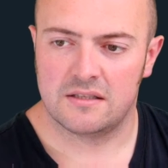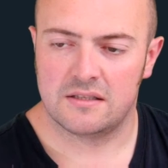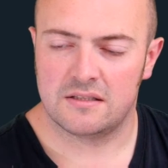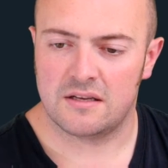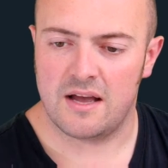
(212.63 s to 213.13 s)

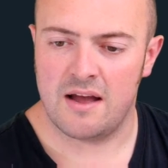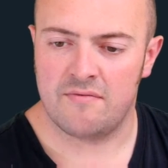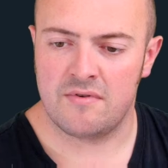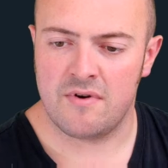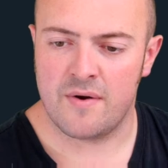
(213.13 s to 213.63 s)
So
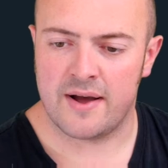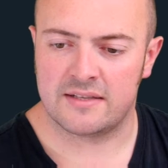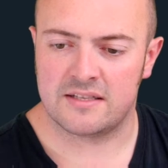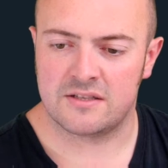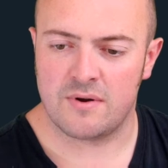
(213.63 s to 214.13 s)
every row has
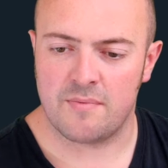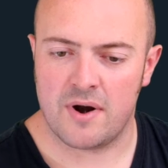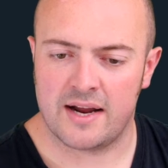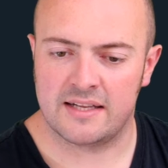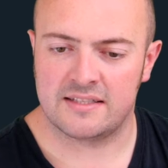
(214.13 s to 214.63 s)
its square
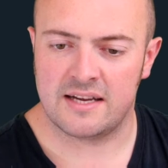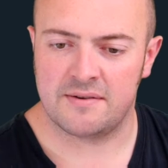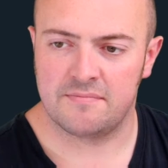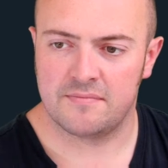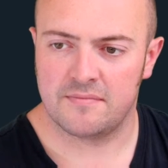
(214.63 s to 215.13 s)
brackets now.
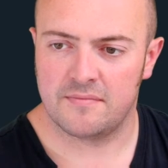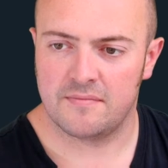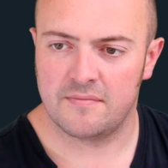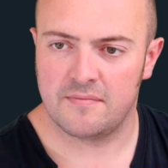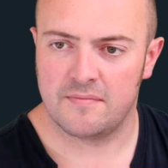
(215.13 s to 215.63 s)

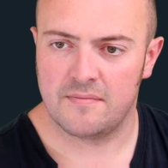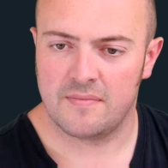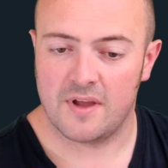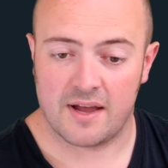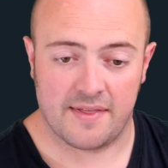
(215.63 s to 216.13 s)

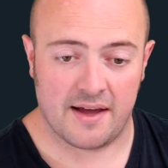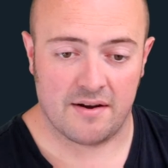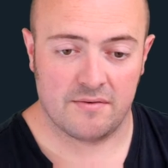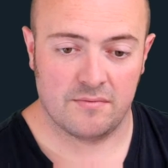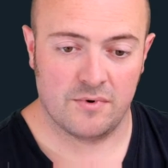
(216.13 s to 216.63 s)
Okay, that
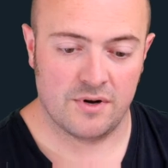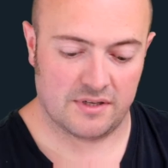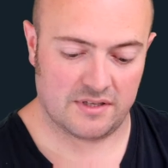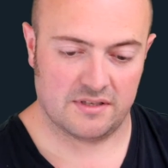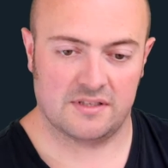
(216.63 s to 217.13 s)
worked
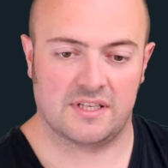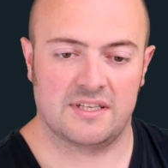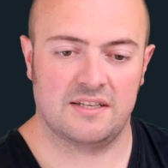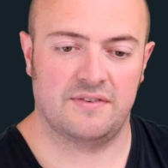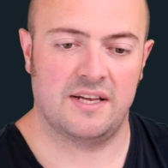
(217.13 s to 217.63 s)

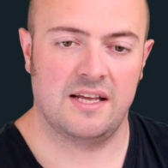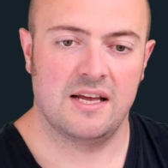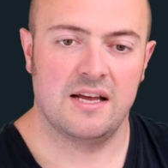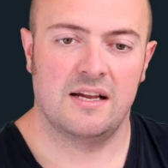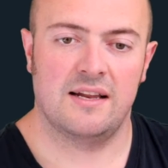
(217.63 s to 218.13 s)
successfully.
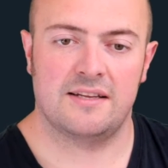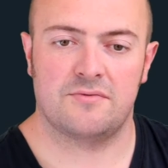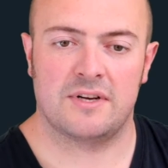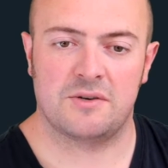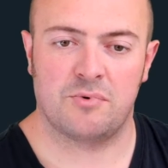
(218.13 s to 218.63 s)
Let's
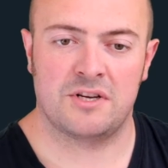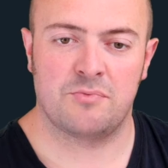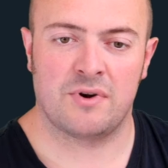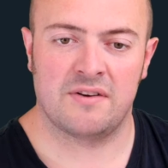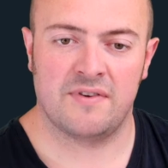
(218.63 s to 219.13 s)
write a pretty
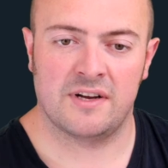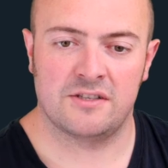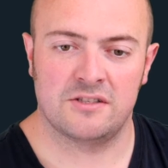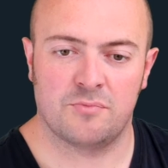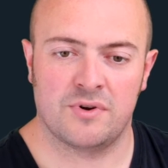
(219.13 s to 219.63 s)
print function
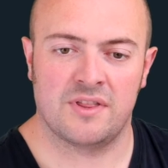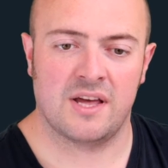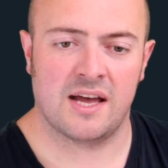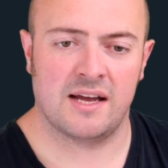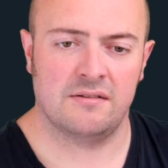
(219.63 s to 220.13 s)
to print
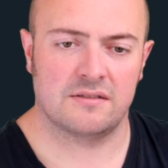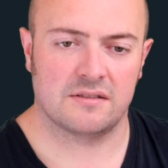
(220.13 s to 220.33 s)
that out.